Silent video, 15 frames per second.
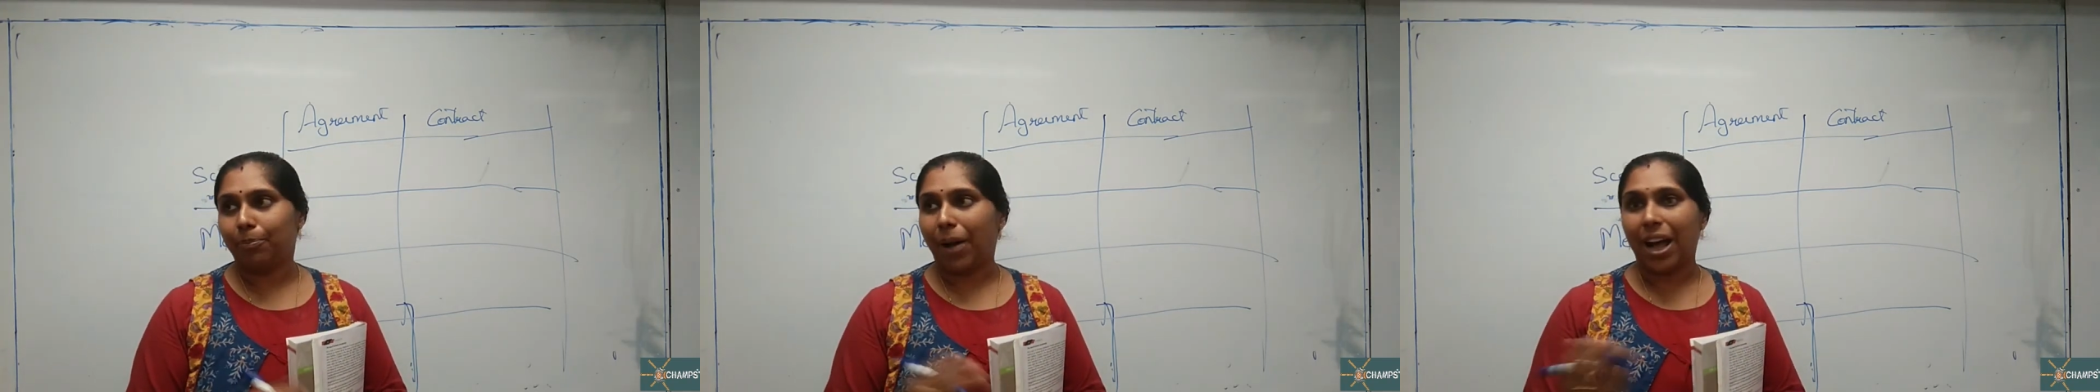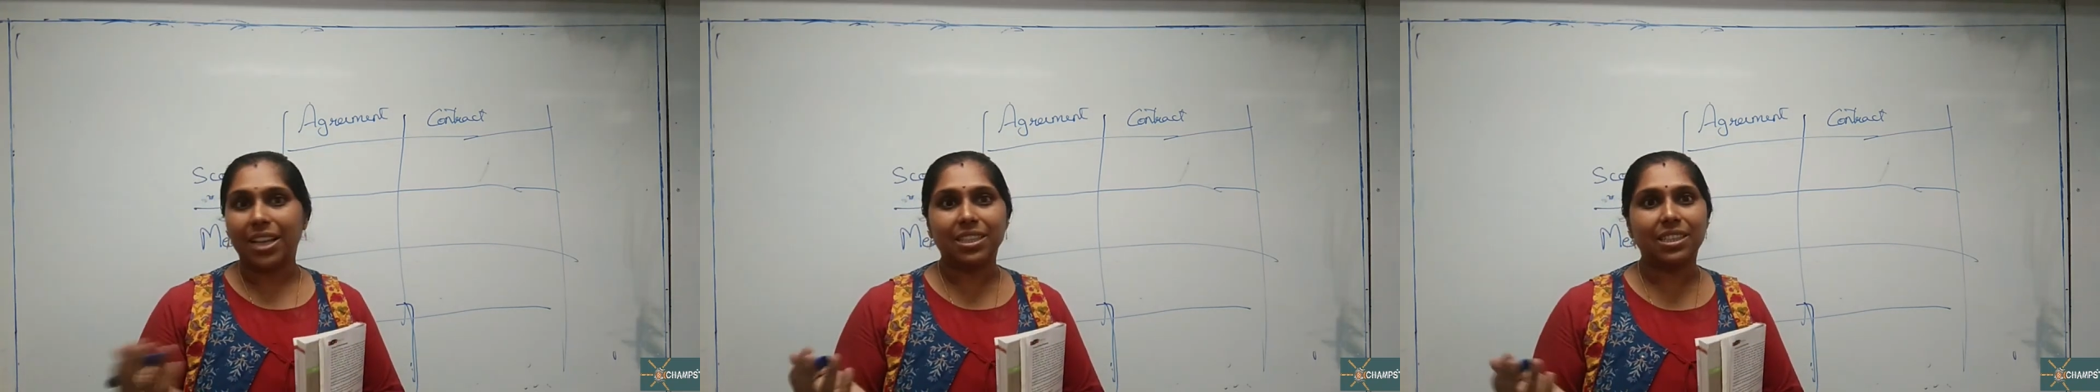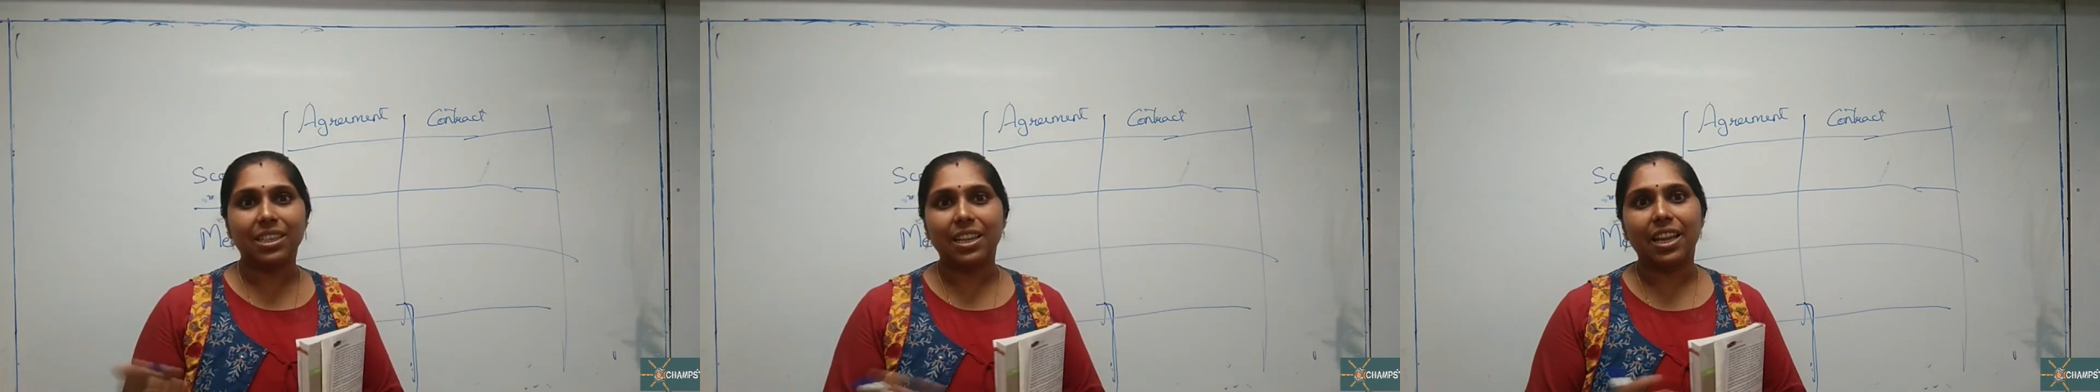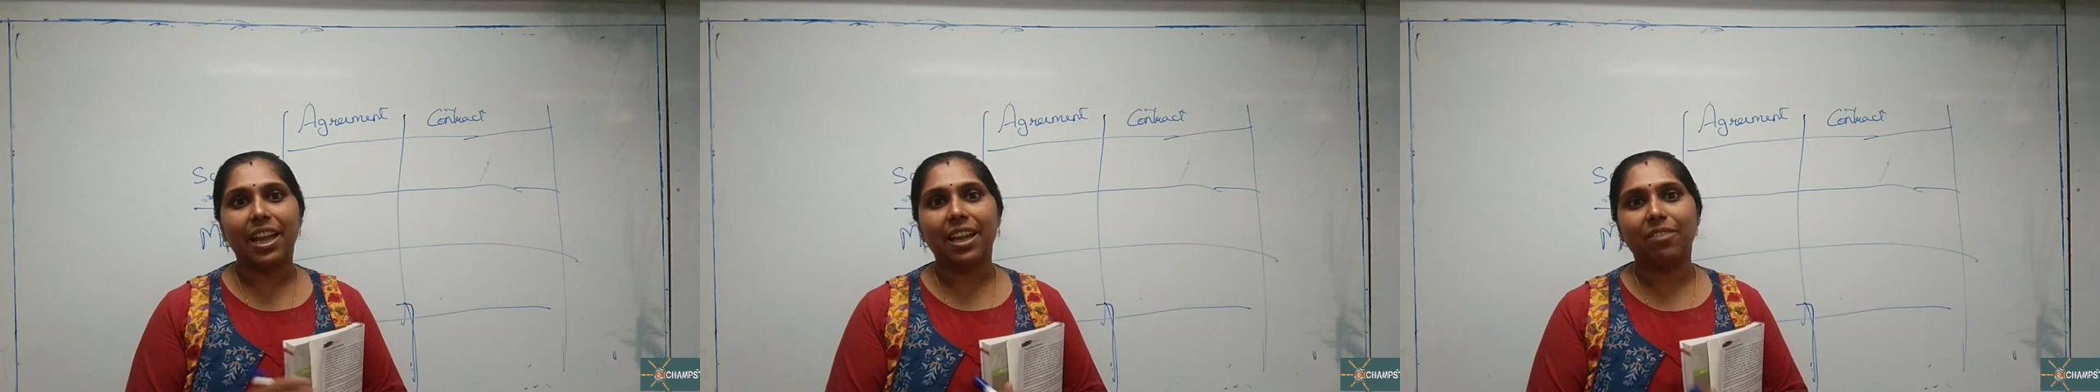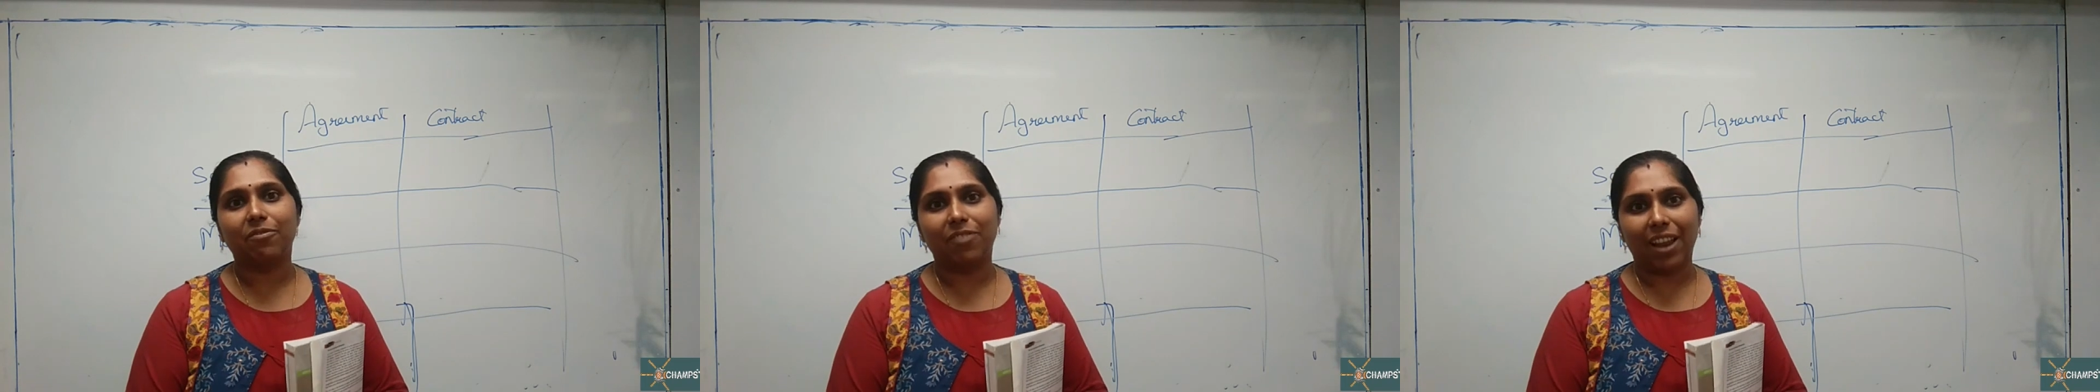pass
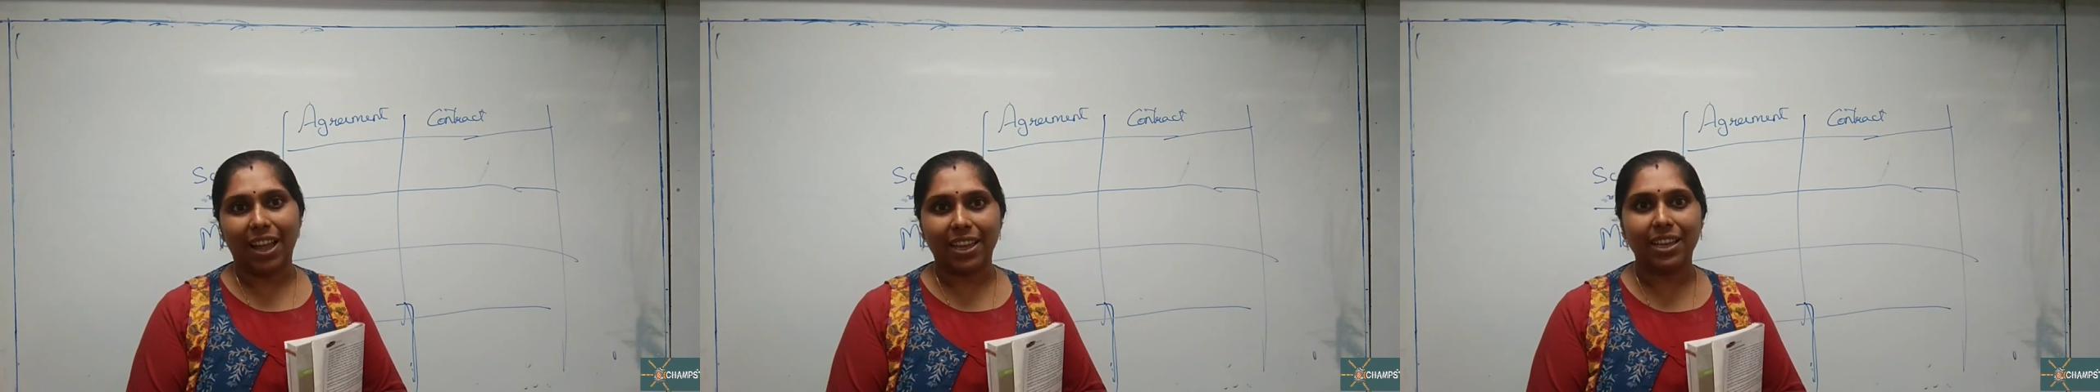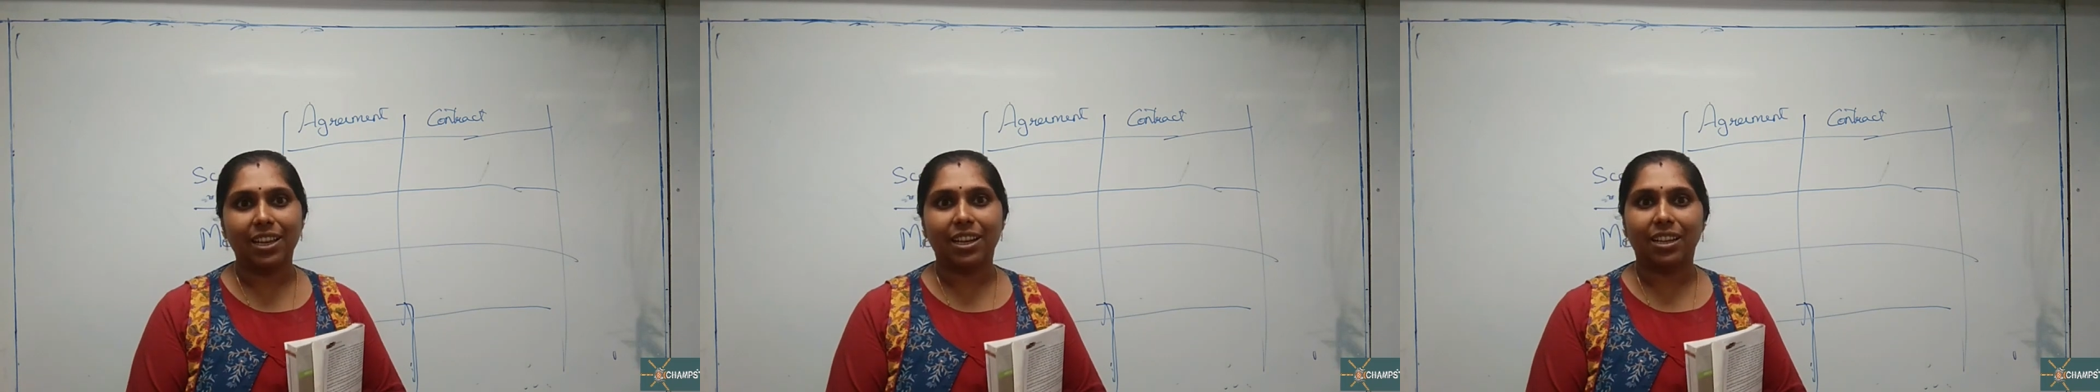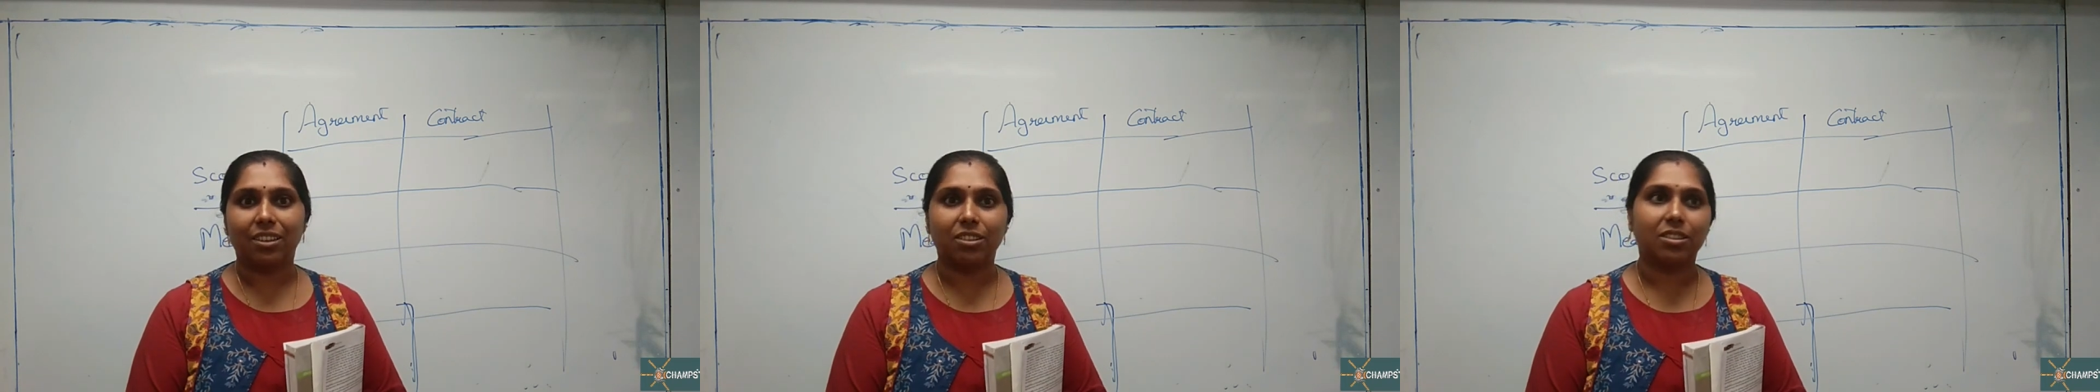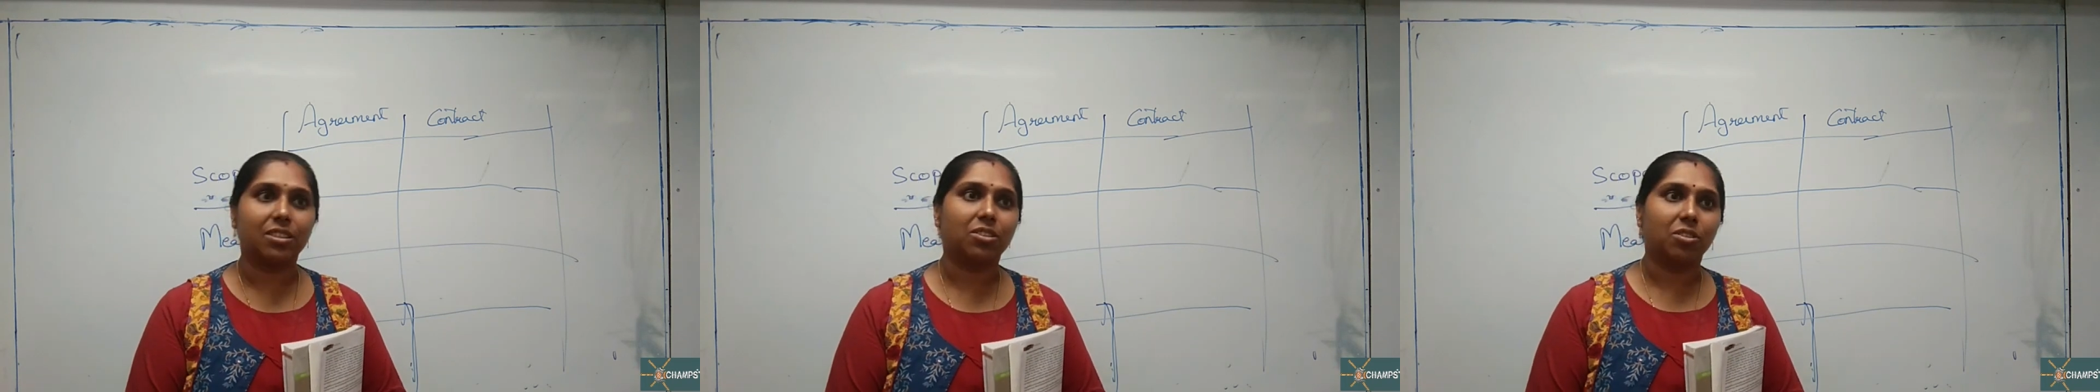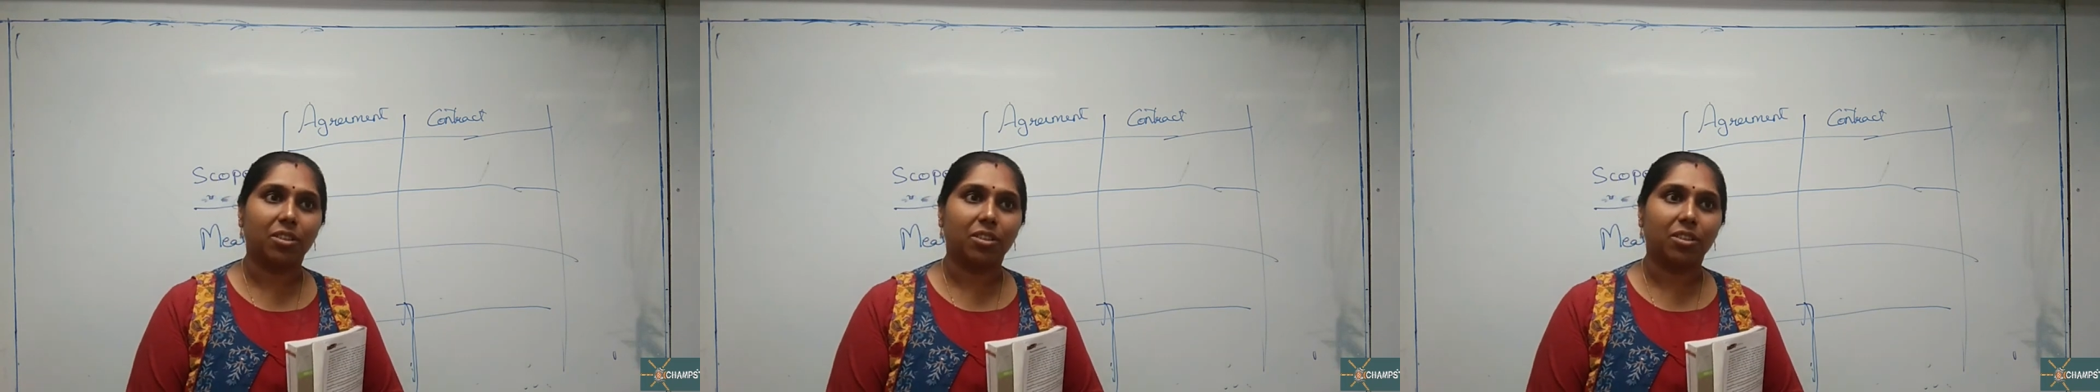CA in flying colors